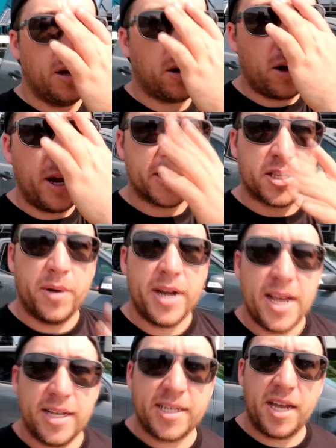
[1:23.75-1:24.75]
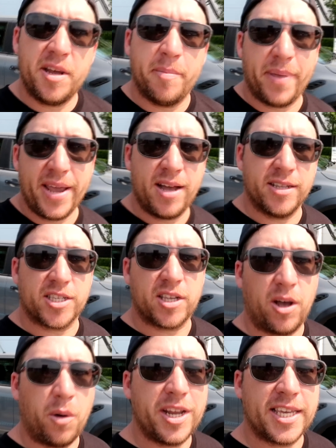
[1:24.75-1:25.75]
Alright, so we're now done at Bounce.
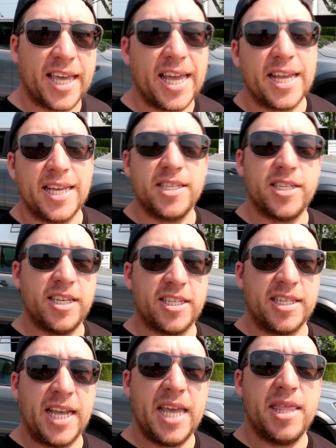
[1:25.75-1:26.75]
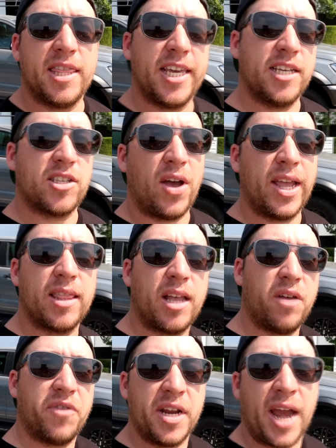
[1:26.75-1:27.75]
I want to get into this 10 things I
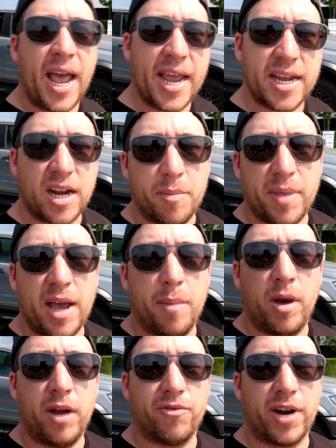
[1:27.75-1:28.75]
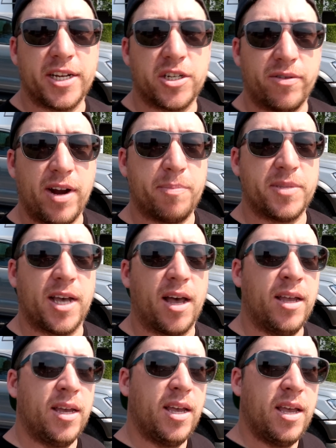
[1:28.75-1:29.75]
love and hate about my Ranger
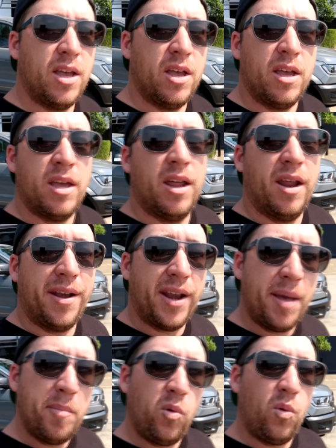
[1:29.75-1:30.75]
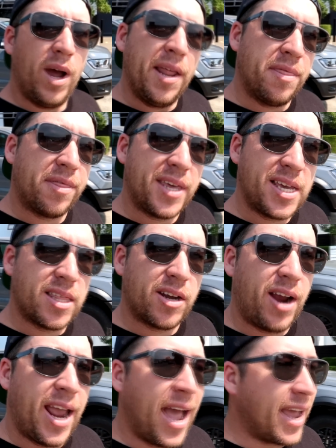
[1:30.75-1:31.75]
Raptor. Number one thing that
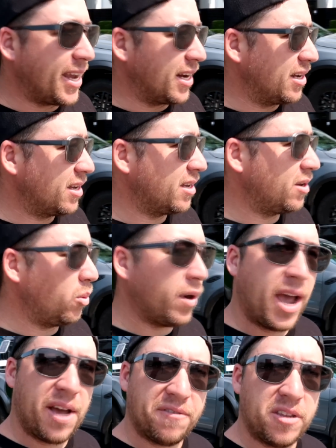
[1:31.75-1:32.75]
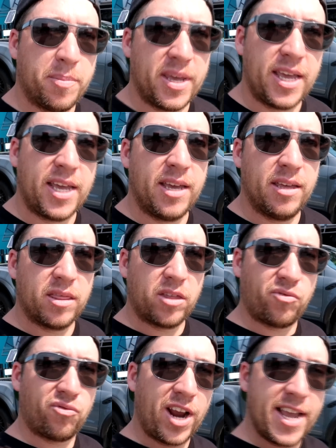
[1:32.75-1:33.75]
I hate would have to be
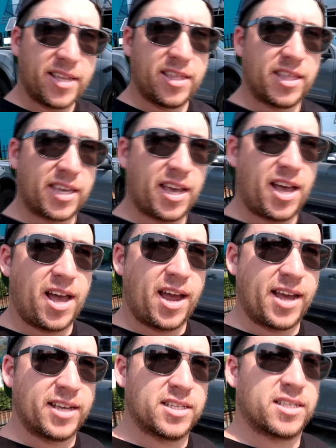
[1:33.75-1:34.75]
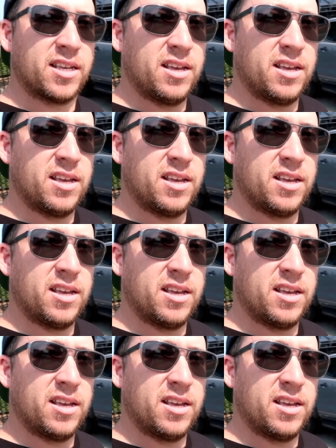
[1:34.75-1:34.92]
the rake that the car has.